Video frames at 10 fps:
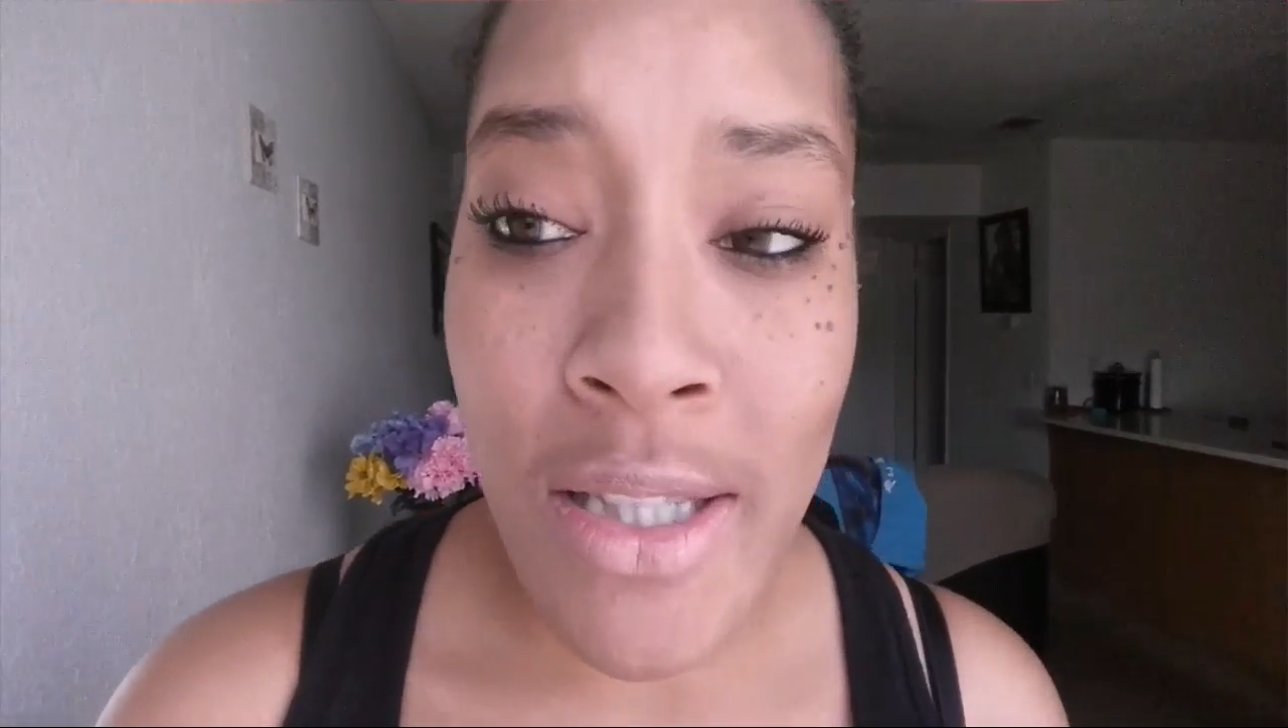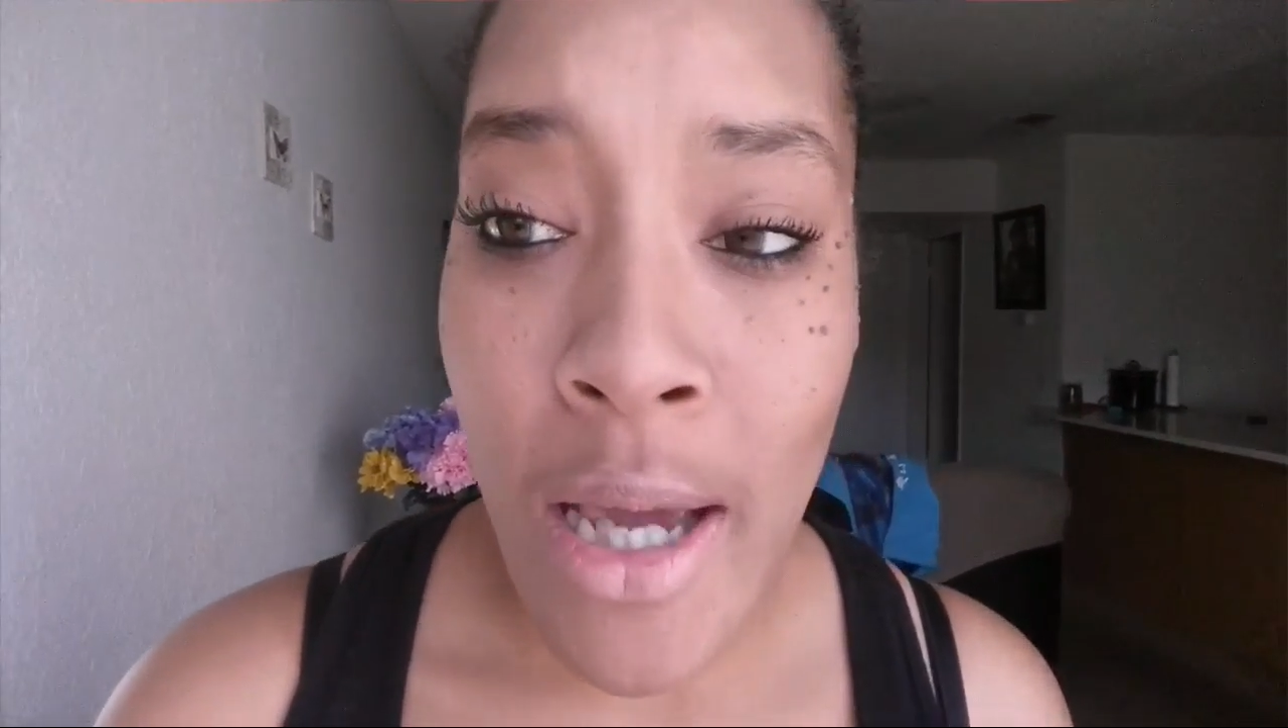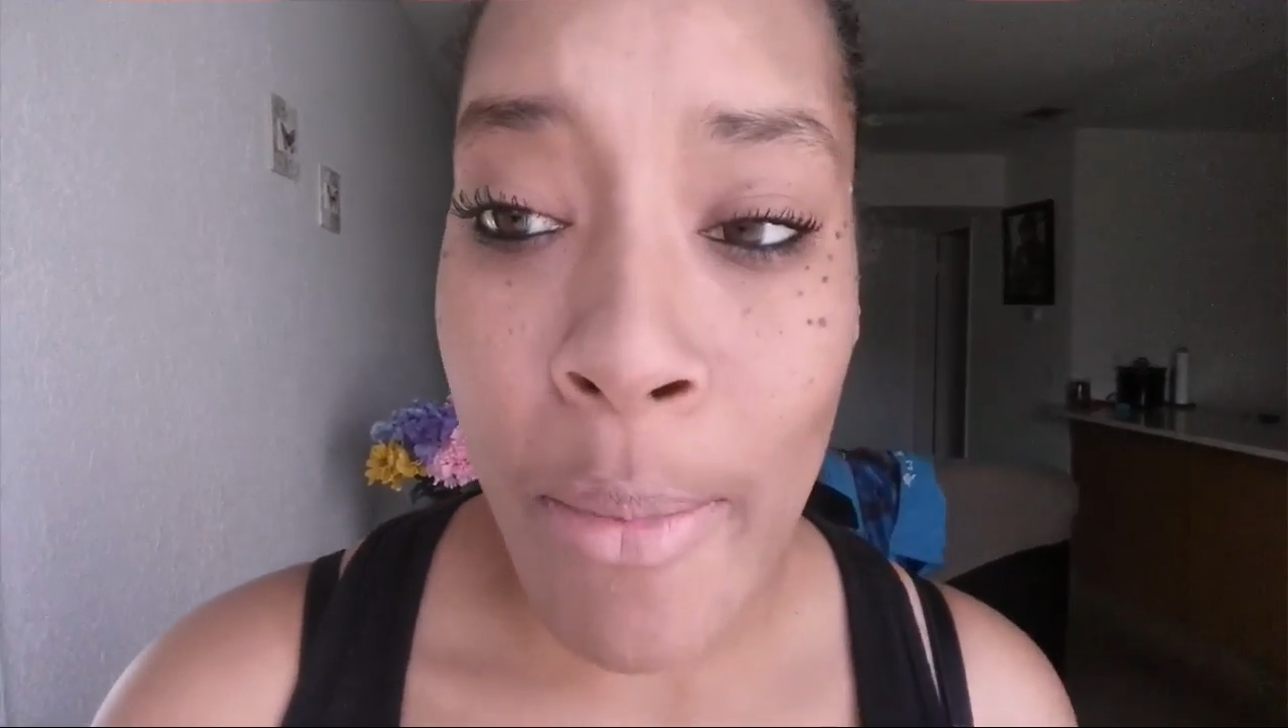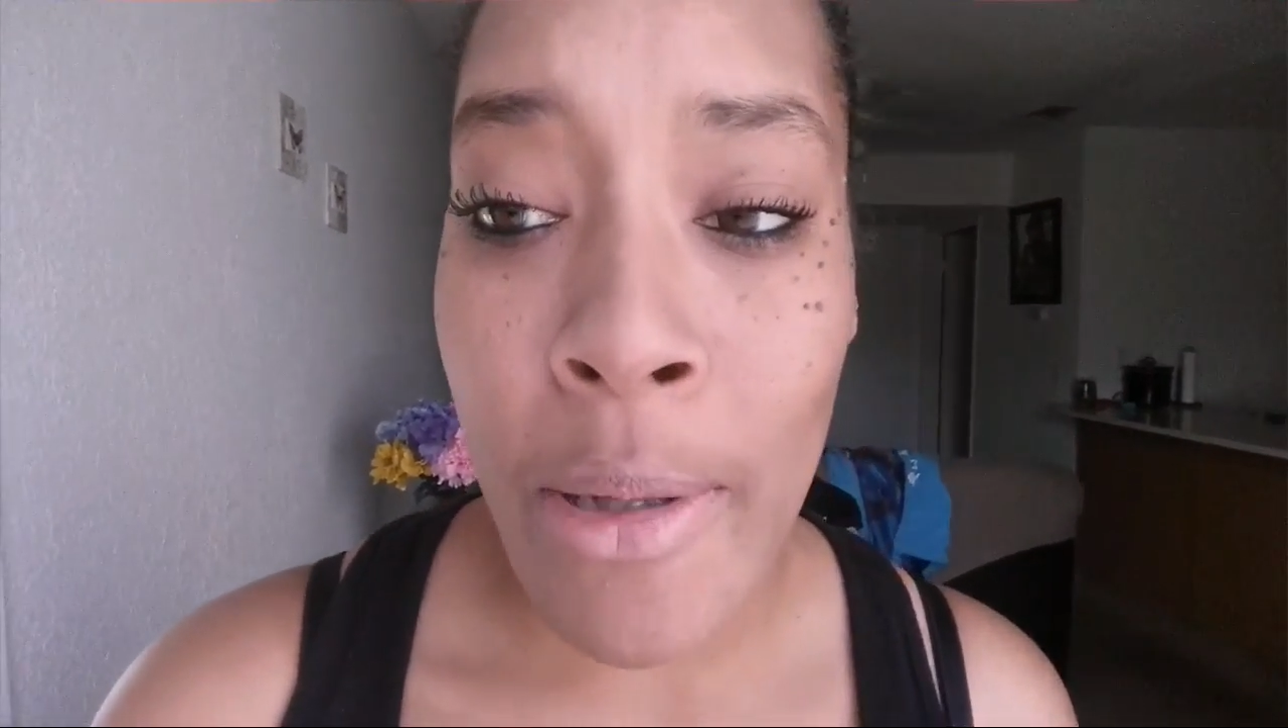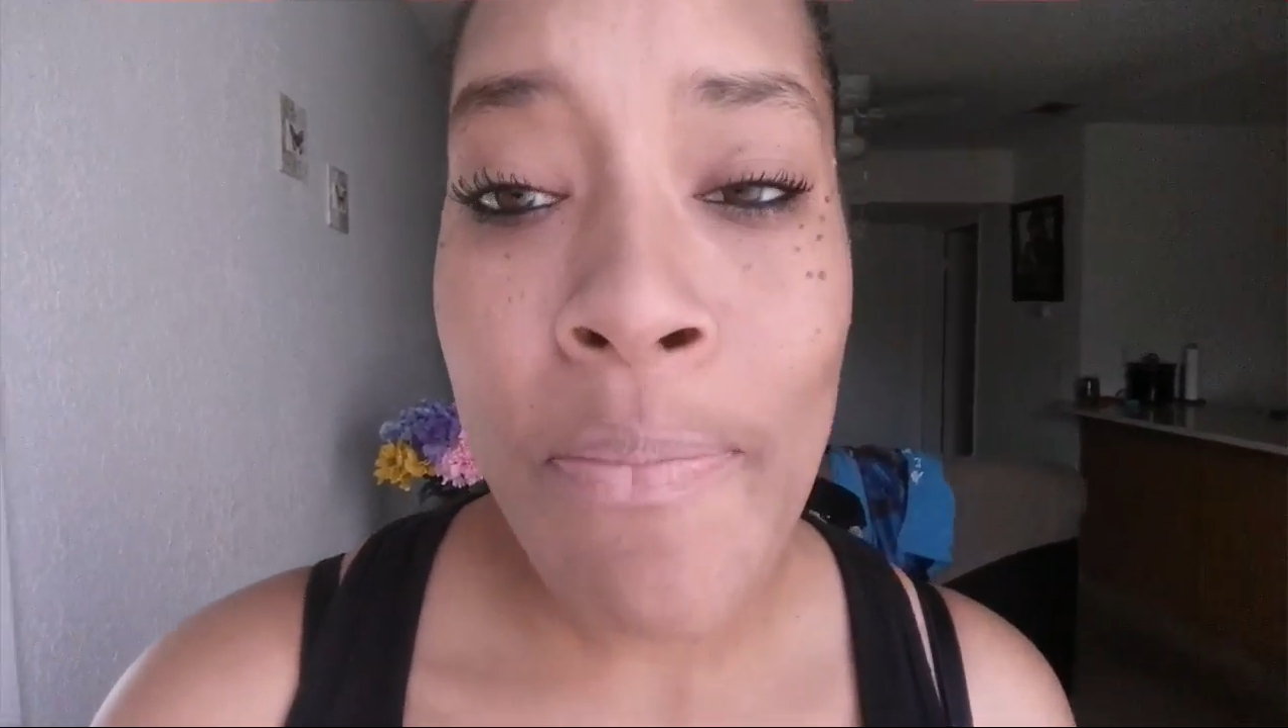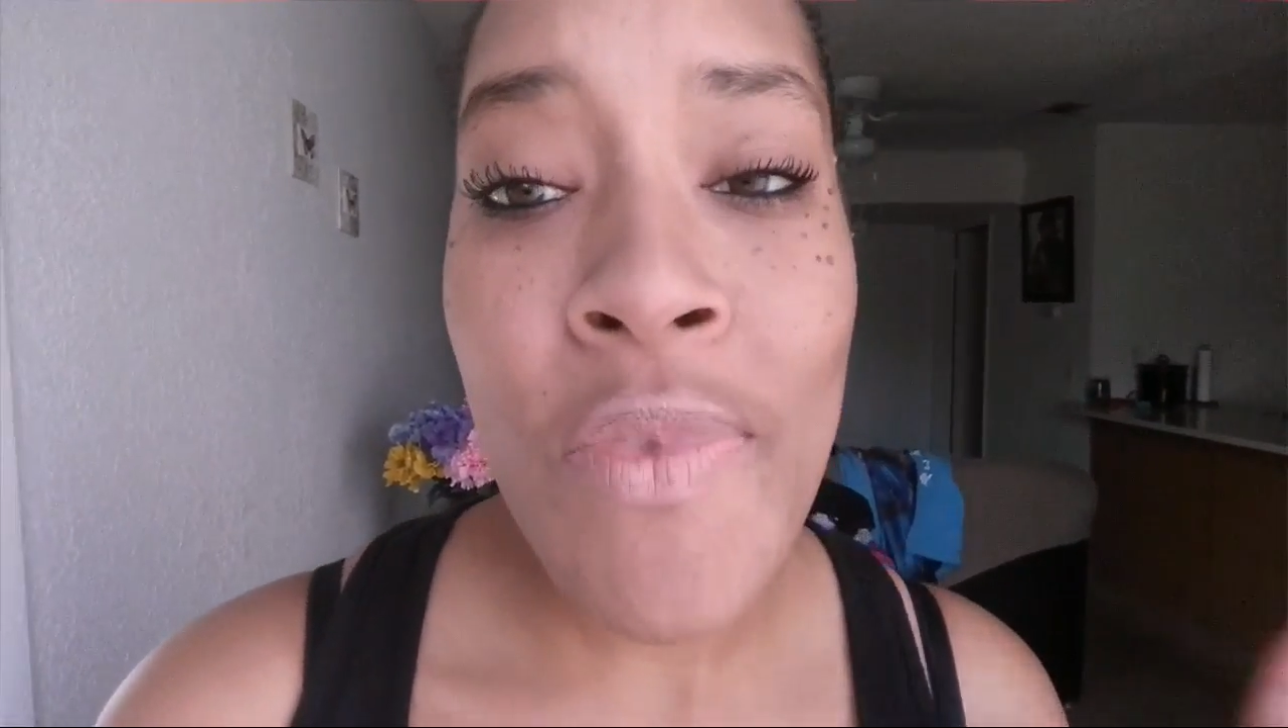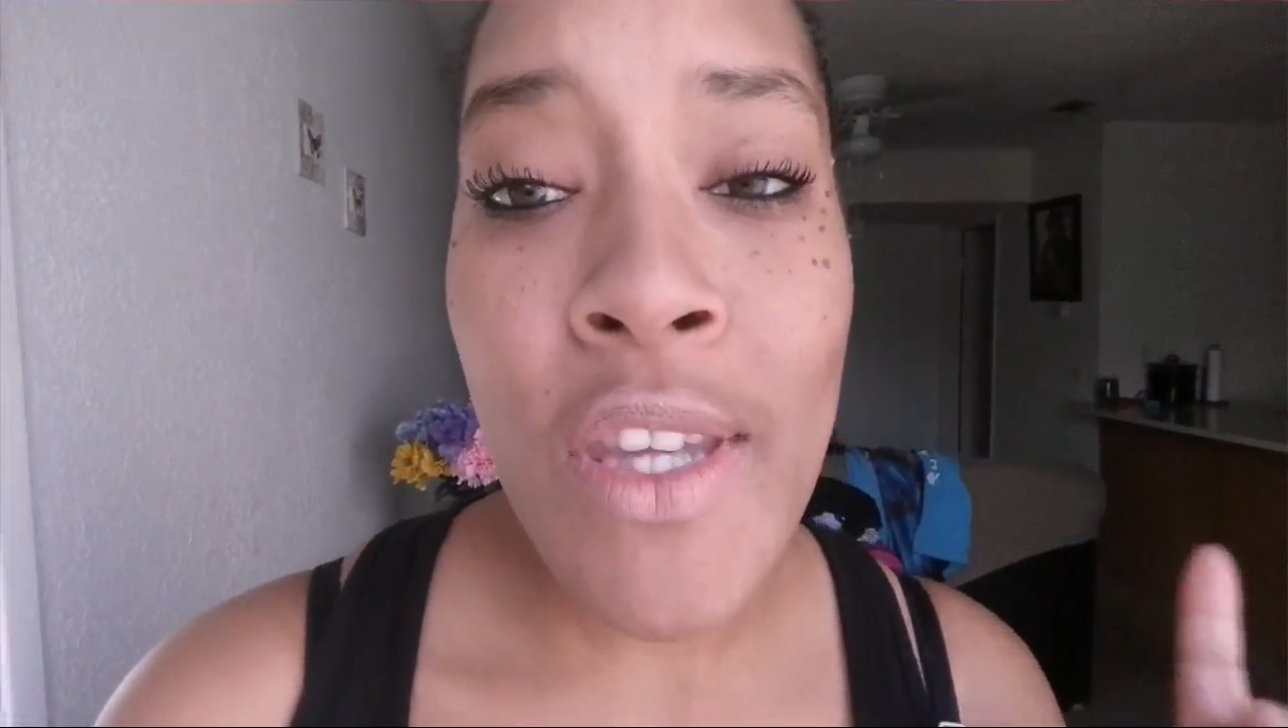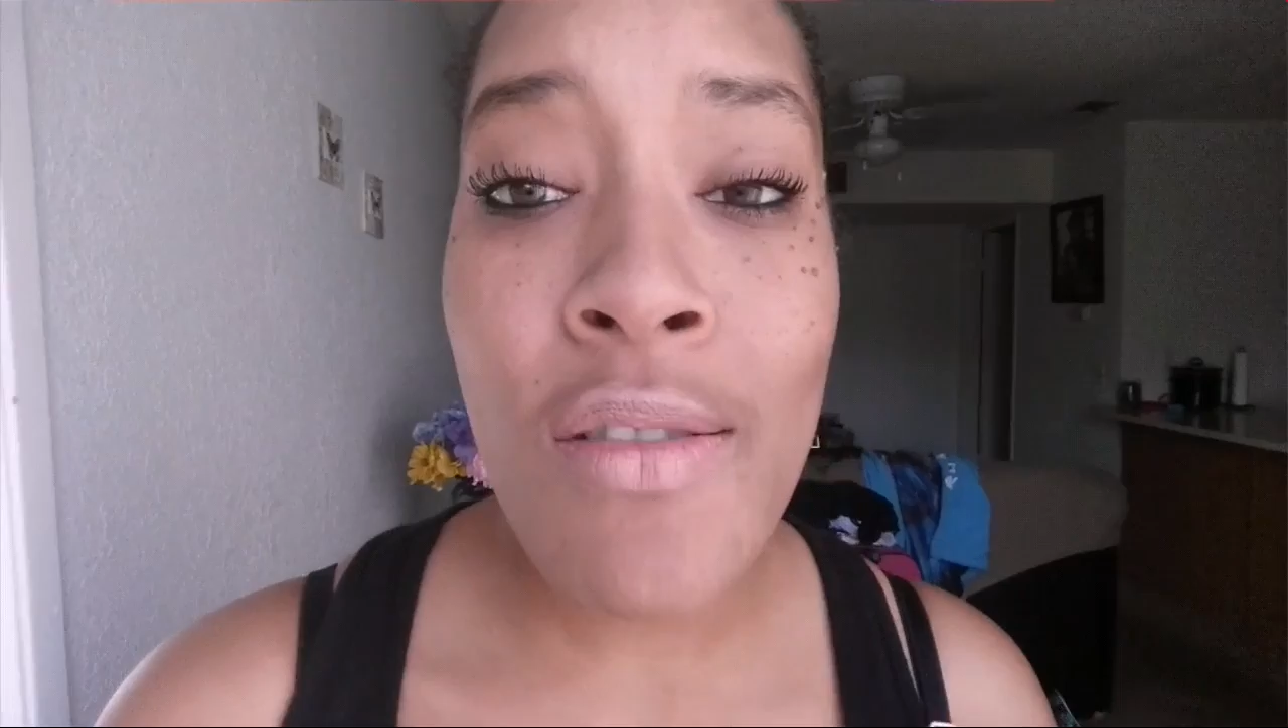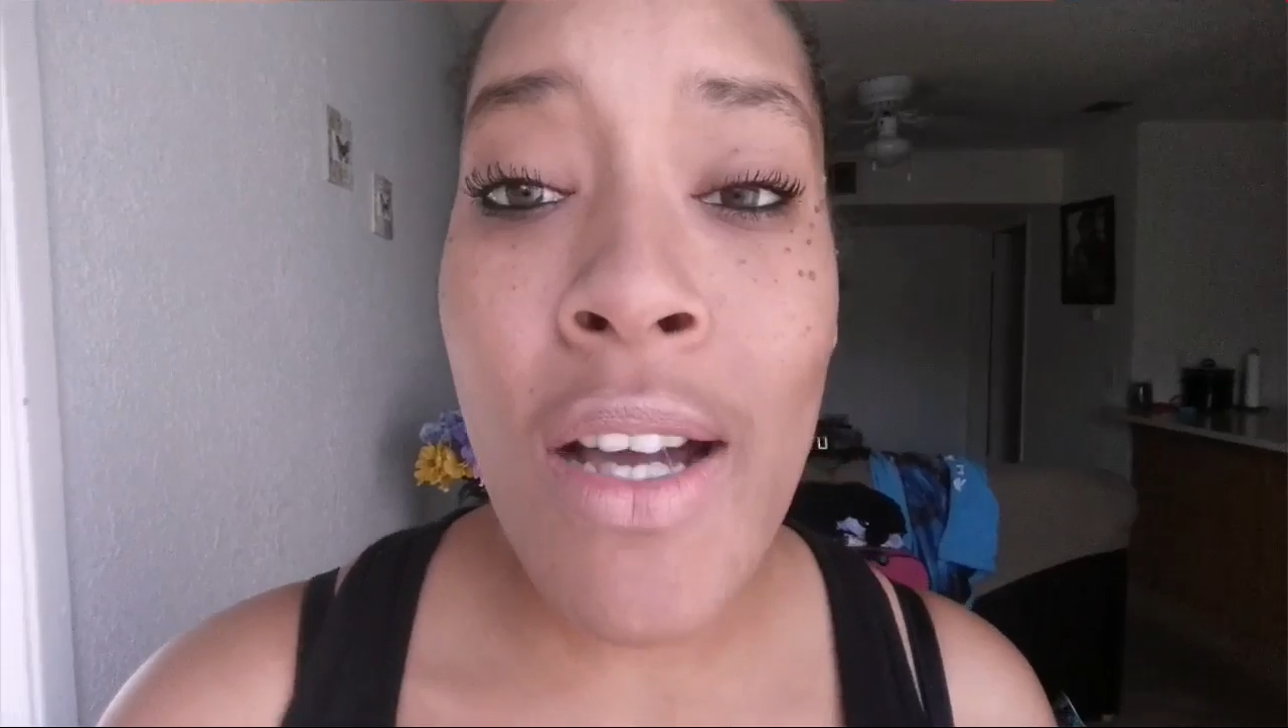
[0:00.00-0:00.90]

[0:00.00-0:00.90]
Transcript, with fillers: is coming.